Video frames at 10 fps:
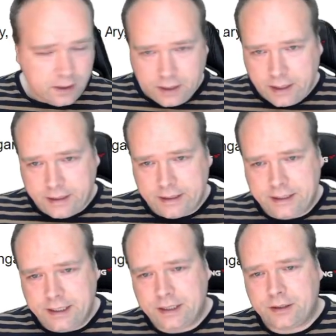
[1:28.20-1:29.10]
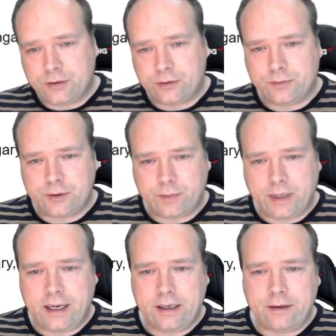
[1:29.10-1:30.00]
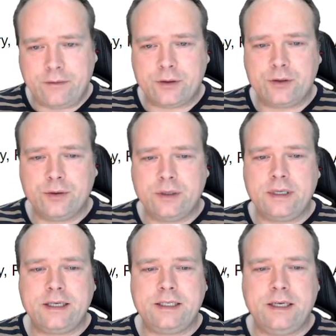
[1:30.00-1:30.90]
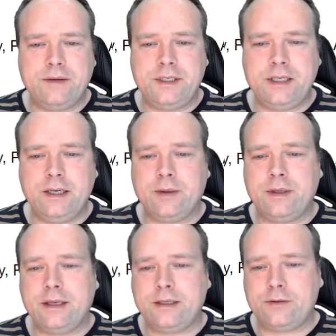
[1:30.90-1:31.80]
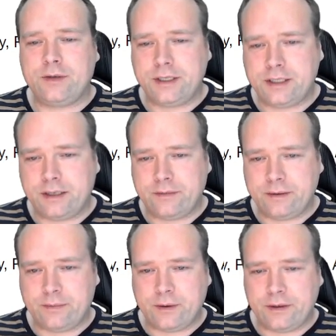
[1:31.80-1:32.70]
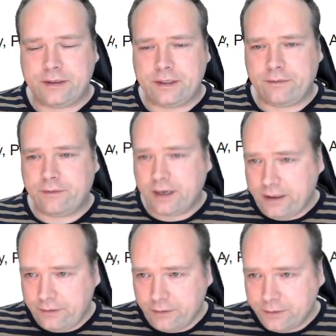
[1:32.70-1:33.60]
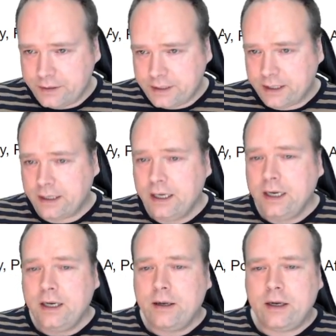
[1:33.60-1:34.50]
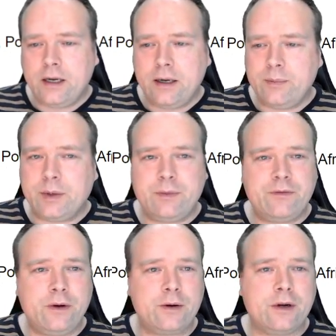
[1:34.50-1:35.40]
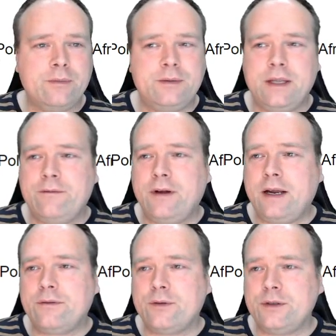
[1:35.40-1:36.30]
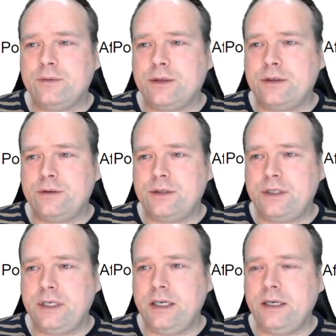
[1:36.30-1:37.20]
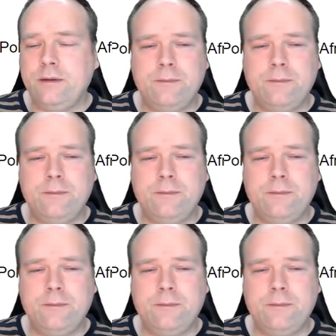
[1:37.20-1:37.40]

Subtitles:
and it's easy to buy, and if you're a student, it's even cheaper, than it's 27.75 euro instead. But before you come that far, of course, you want to see